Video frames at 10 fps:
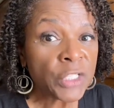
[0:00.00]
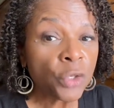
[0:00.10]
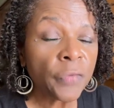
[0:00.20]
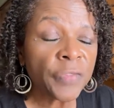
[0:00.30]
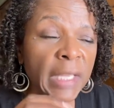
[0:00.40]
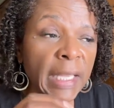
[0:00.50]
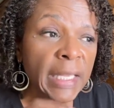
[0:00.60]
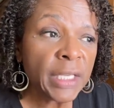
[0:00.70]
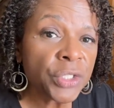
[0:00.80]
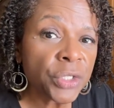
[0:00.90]
So if the
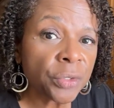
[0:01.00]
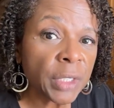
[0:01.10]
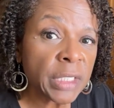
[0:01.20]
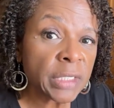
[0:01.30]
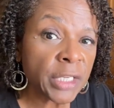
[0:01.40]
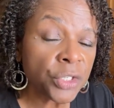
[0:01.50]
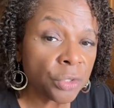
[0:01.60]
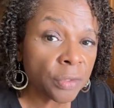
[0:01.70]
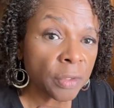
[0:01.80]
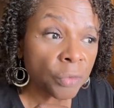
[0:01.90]
answer is that
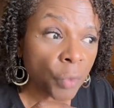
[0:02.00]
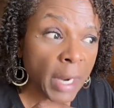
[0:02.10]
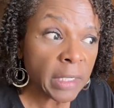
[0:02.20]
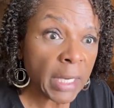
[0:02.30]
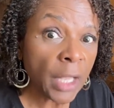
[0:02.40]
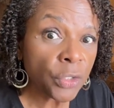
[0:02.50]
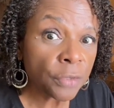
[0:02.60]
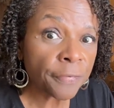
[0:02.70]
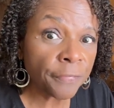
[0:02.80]
right now you're